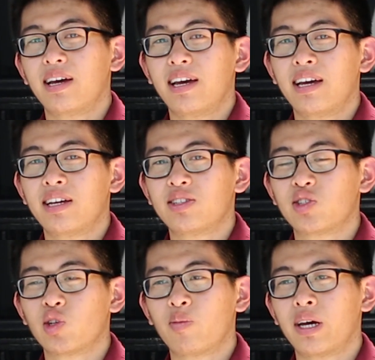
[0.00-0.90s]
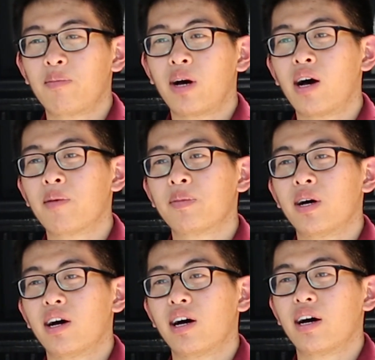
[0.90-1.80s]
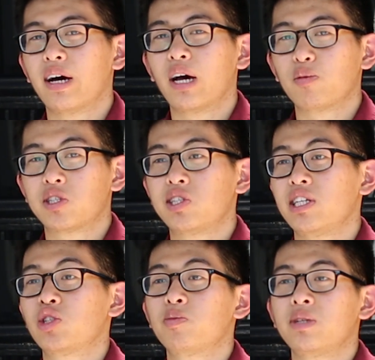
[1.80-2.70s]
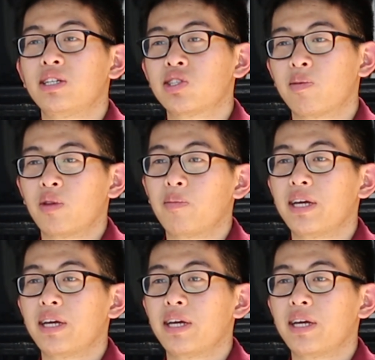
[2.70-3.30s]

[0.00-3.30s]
And so my mom uh, helped teach me some of the